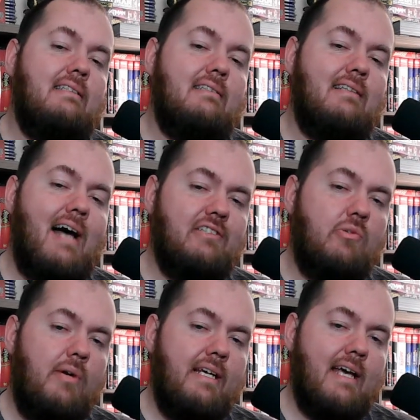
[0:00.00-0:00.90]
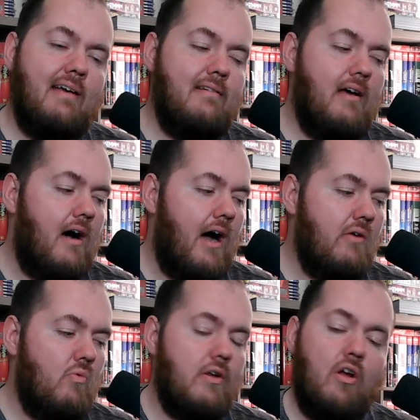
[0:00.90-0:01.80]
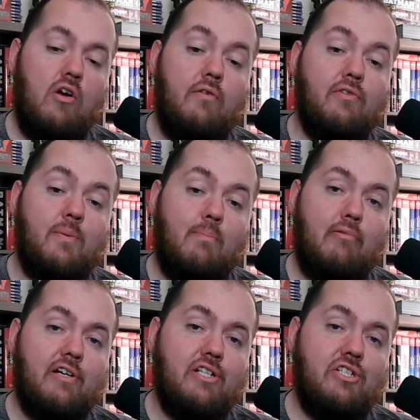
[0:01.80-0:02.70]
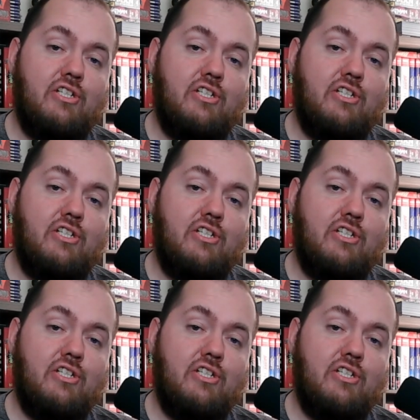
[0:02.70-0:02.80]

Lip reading: Last weekend, I went over the bridge